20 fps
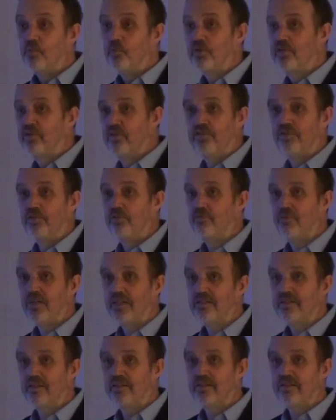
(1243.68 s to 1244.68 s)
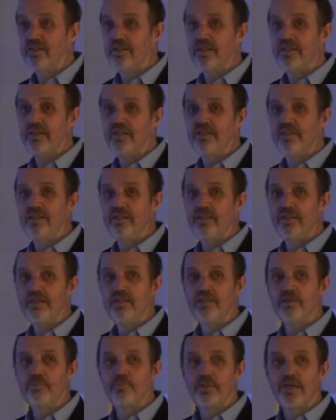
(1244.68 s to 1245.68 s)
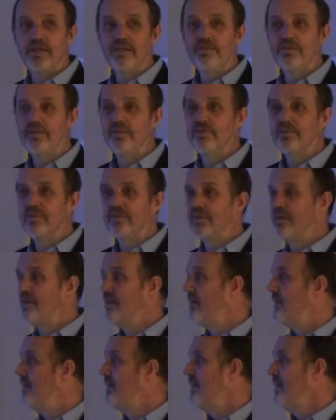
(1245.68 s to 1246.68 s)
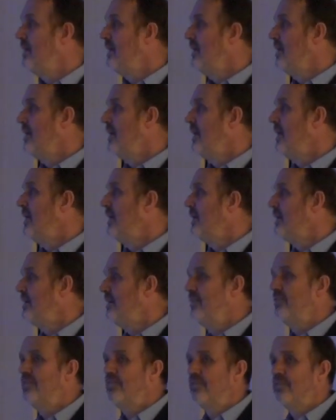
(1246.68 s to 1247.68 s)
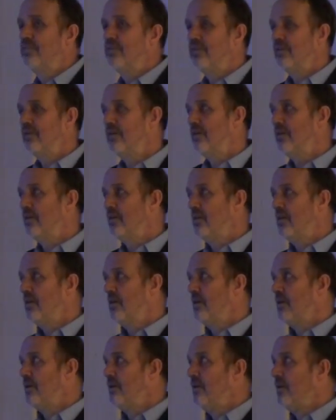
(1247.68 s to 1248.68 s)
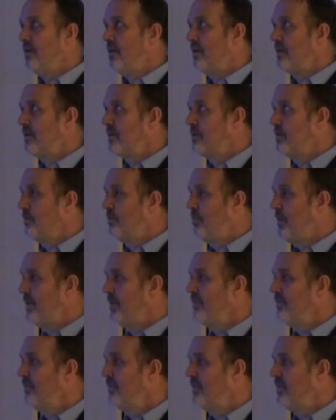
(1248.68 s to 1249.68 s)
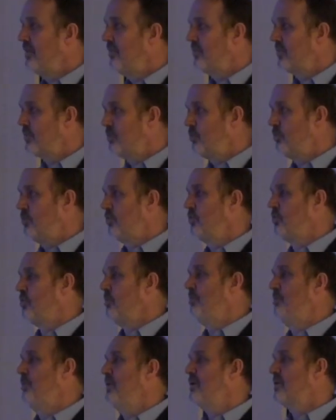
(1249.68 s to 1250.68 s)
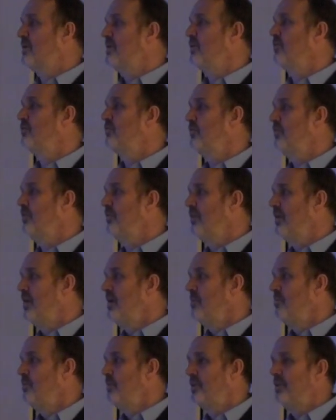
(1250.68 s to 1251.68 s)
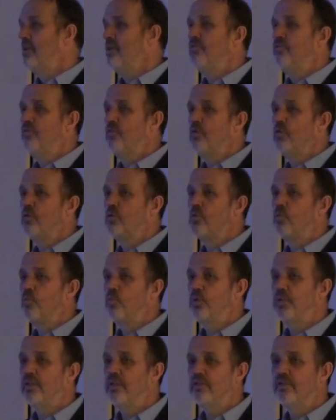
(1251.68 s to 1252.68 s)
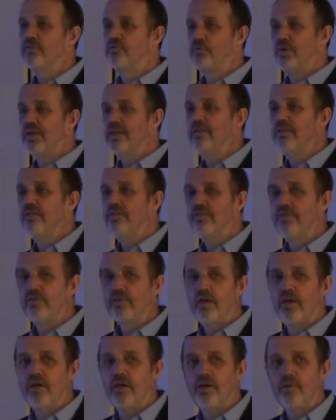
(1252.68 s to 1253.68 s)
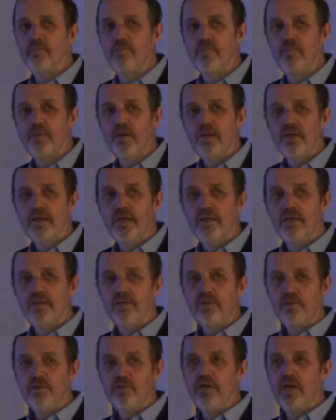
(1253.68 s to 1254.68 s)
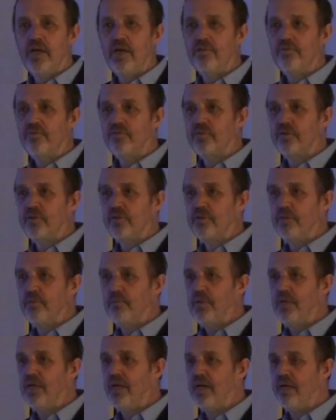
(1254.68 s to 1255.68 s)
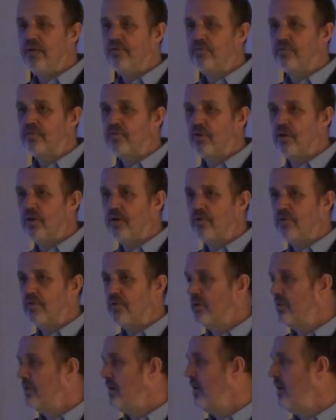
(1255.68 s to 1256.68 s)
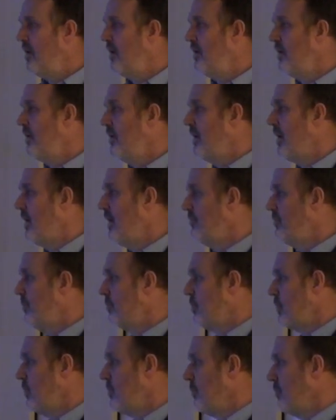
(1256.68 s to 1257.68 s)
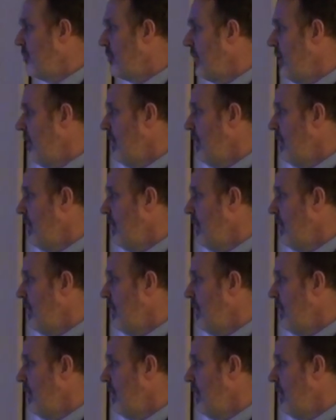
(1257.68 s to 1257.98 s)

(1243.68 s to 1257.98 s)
which is reflected in, in the prices. Uh, this uh, comparison is good to compare countries, but if you look with the trends, um, you have you may have uh, have a problem.